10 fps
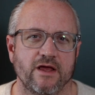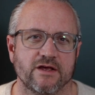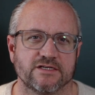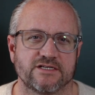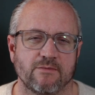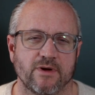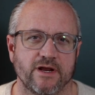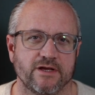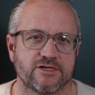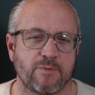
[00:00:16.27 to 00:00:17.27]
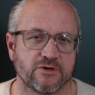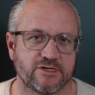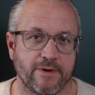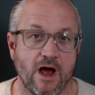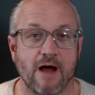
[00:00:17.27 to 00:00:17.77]
is somebody supposed
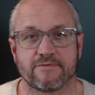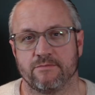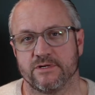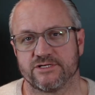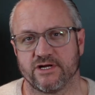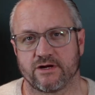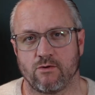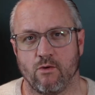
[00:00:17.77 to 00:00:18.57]
to be optimistic